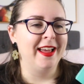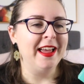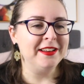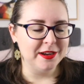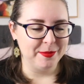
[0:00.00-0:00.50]

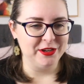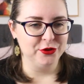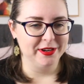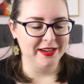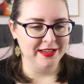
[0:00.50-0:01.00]
end up
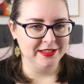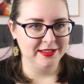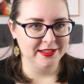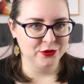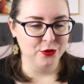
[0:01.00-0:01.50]
entering into
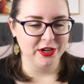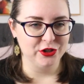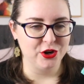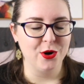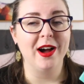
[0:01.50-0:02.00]
this cooking
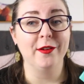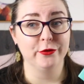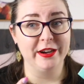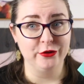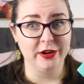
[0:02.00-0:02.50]
show
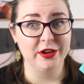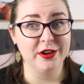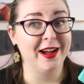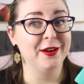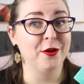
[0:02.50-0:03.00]
after a drunken
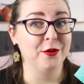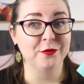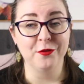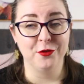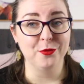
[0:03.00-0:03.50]
night of
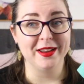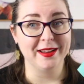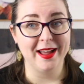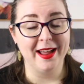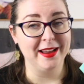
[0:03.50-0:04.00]

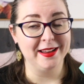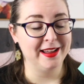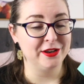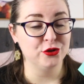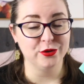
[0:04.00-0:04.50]
filming a
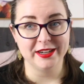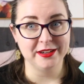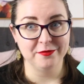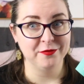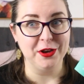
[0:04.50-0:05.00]

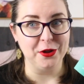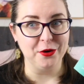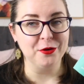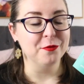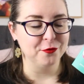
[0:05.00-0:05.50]
entry
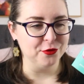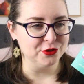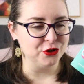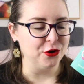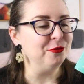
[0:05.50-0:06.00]
video for the
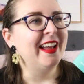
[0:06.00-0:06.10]
show.